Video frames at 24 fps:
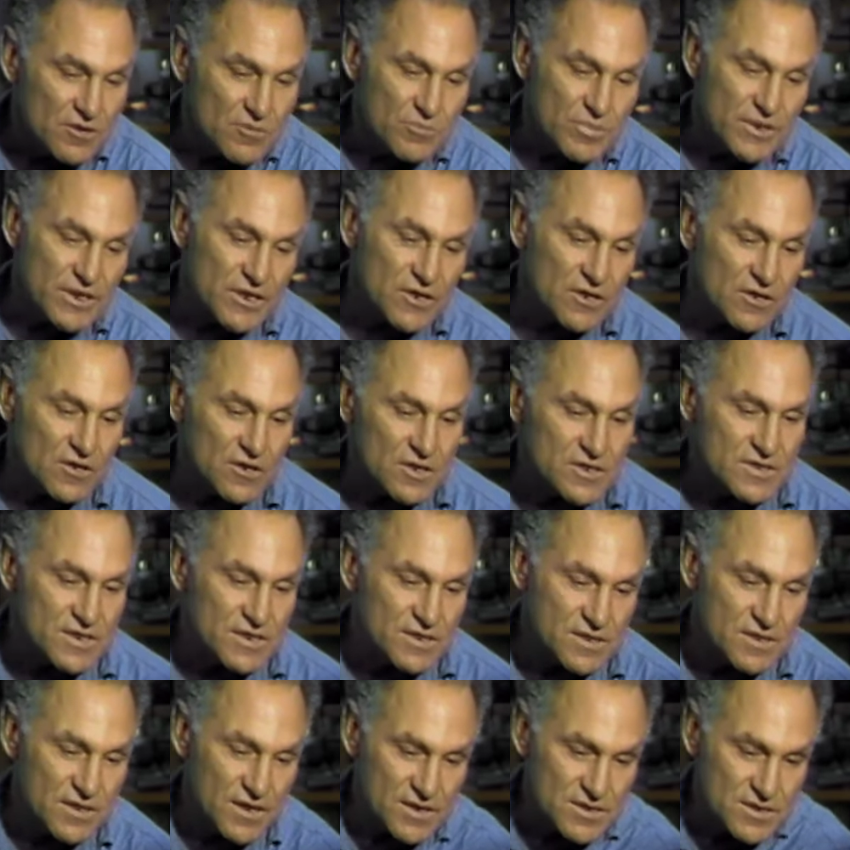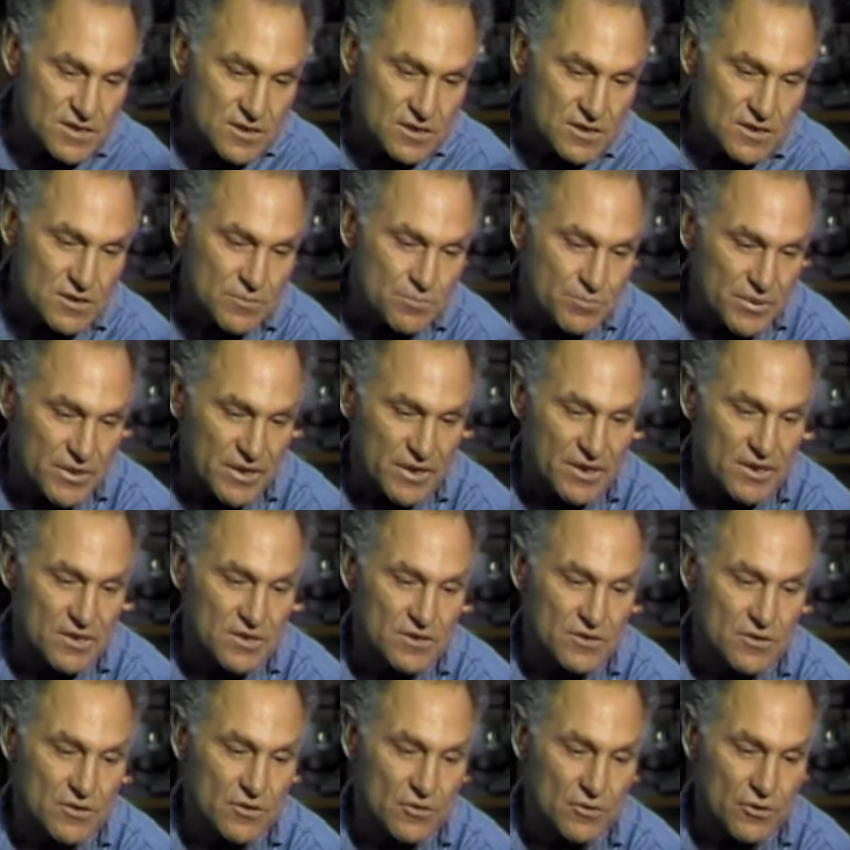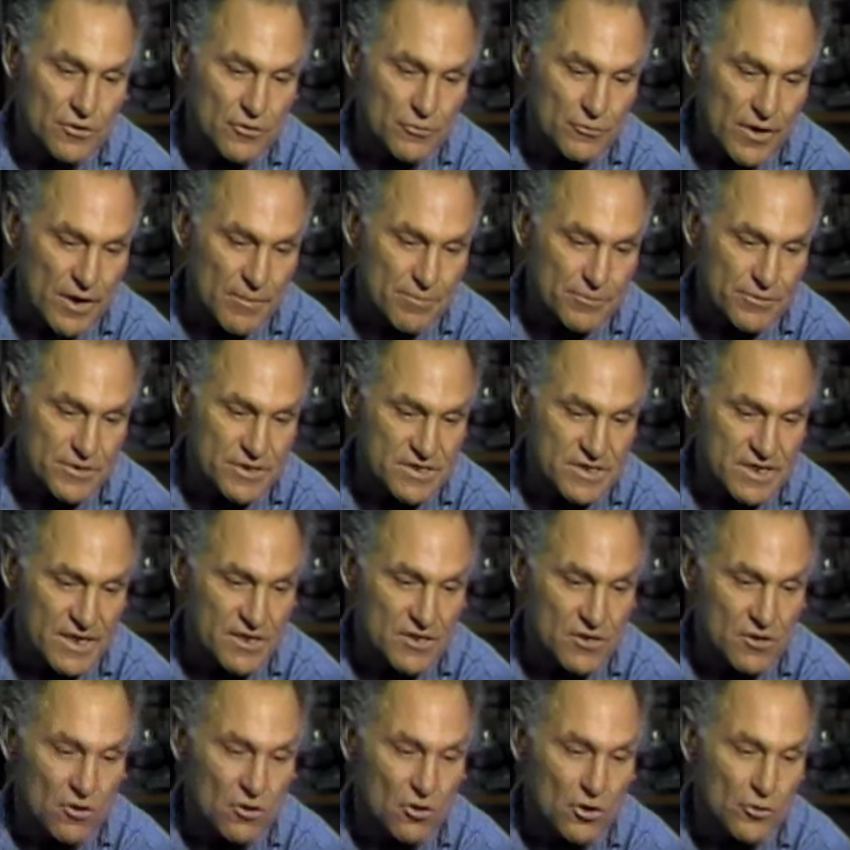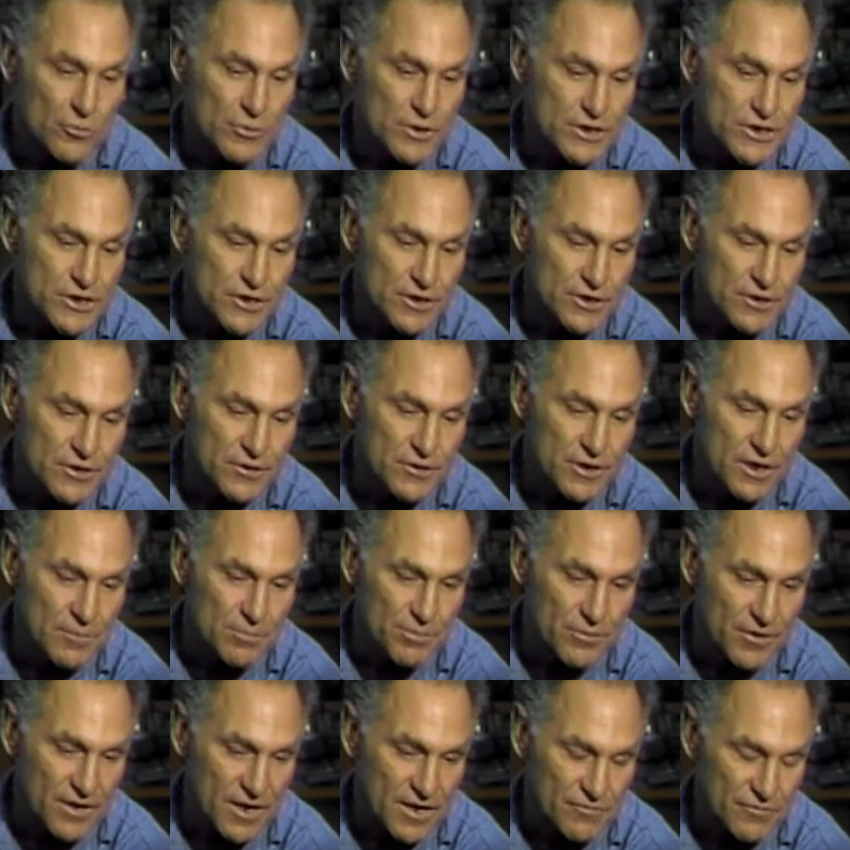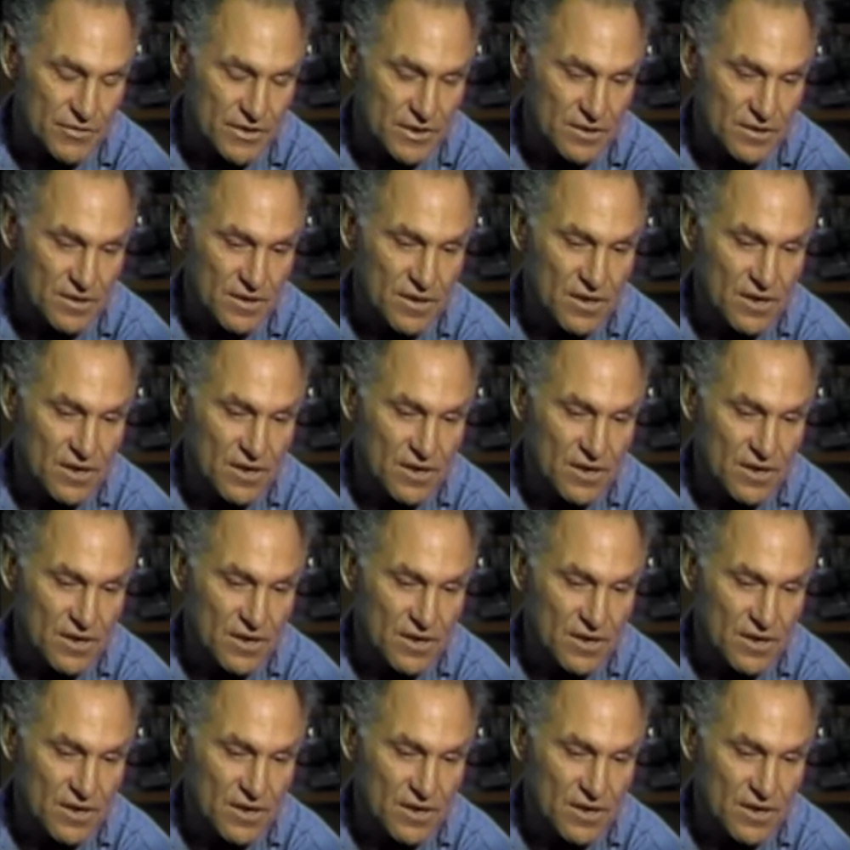because it doesn't depict or represent or return a profit.